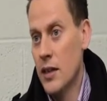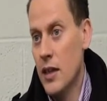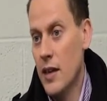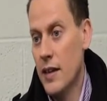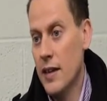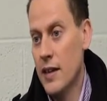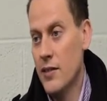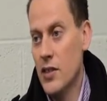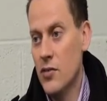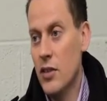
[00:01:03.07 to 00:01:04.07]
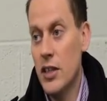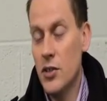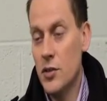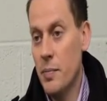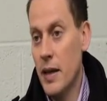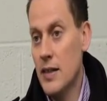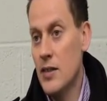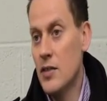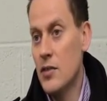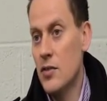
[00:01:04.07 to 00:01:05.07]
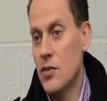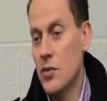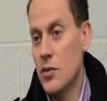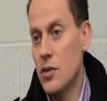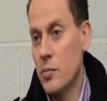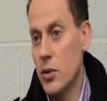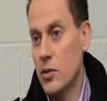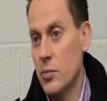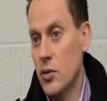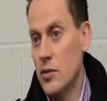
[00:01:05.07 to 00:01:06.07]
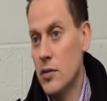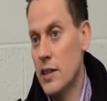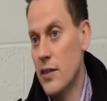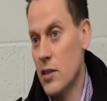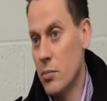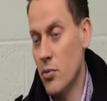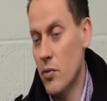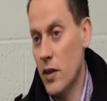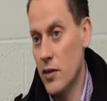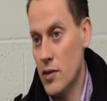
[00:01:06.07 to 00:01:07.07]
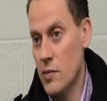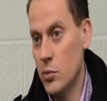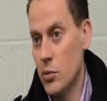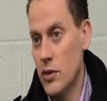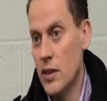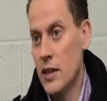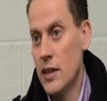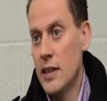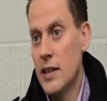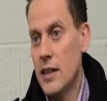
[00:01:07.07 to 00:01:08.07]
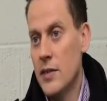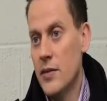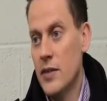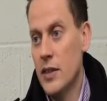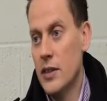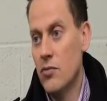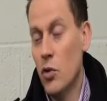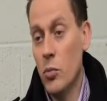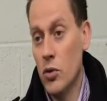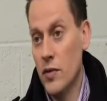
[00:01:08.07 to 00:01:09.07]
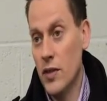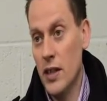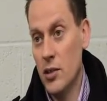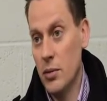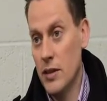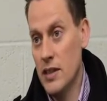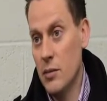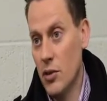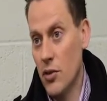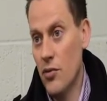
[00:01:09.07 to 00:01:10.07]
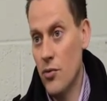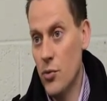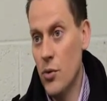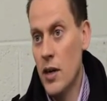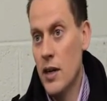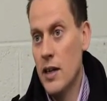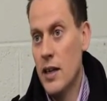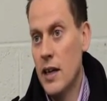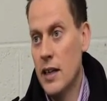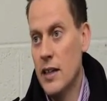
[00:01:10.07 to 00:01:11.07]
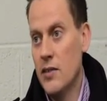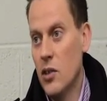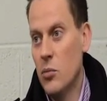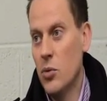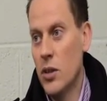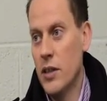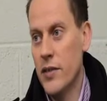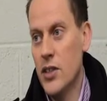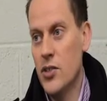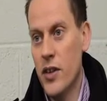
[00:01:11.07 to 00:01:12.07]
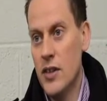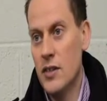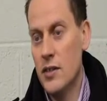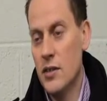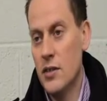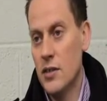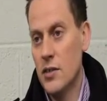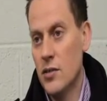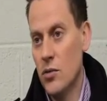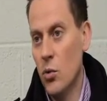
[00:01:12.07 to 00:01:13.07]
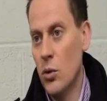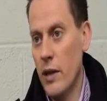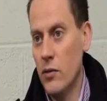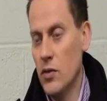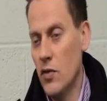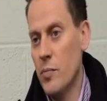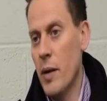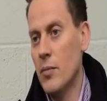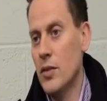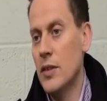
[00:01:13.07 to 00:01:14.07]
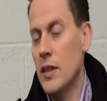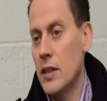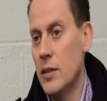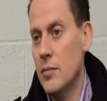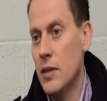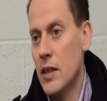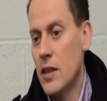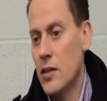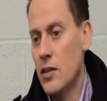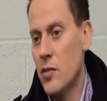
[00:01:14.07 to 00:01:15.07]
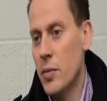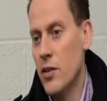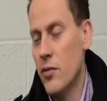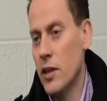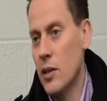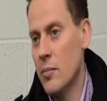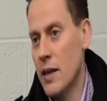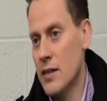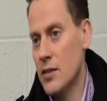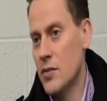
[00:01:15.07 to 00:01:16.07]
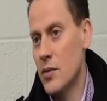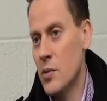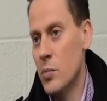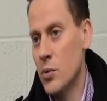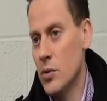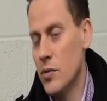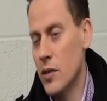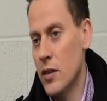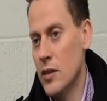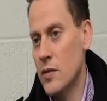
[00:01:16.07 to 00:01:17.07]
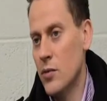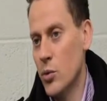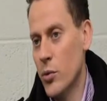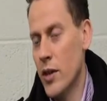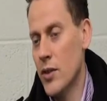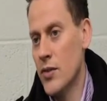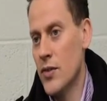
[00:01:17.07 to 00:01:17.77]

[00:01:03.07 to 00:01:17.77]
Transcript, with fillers: I think that gives us a really good base to, to build upon, gives the profile of the sport, gives a role model for the younger players coming through, and gives a lot more kind of interest into to all levels of badminton. Um, so they've been great ambassadors for the sport over the last four to eight years.